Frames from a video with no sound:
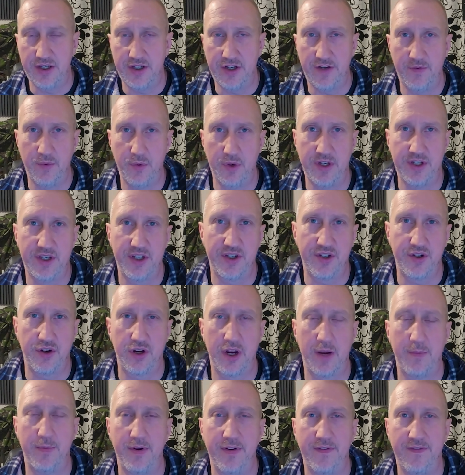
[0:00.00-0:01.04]
So if you wanted to
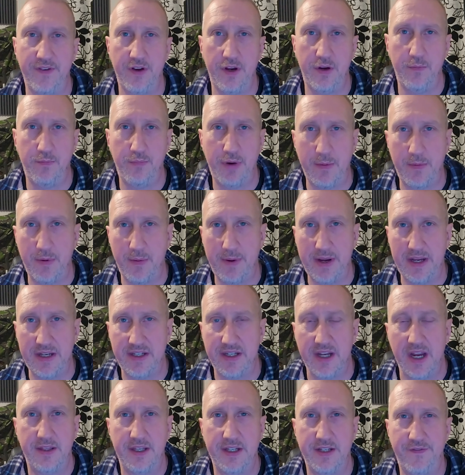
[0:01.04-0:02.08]
stock up on a few prepper
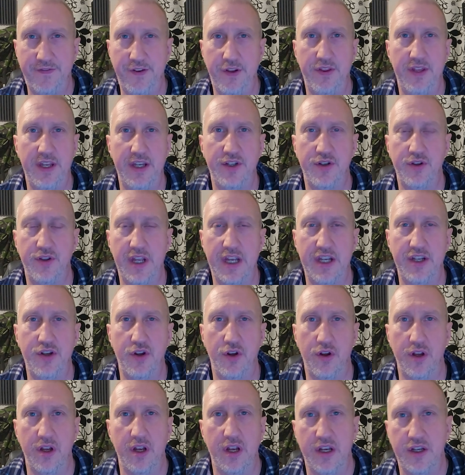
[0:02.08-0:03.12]
bits, there's a few things on there. There's
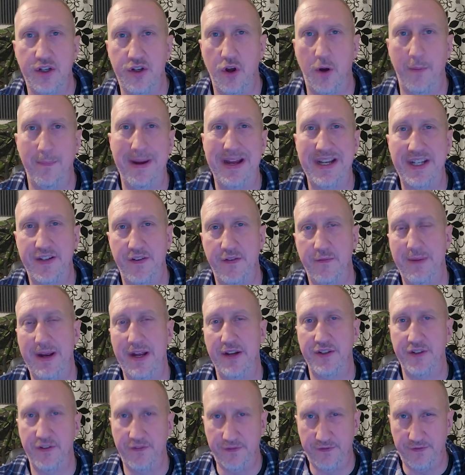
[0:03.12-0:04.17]
not a massive
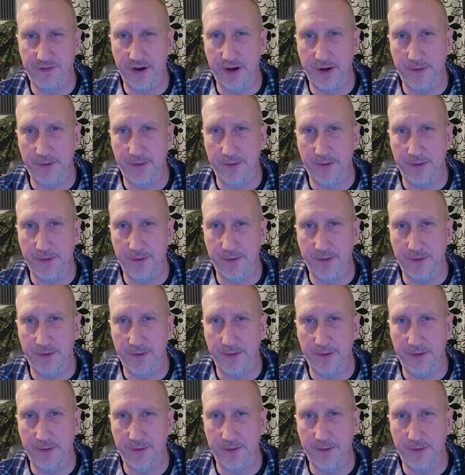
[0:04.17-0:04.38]
amount of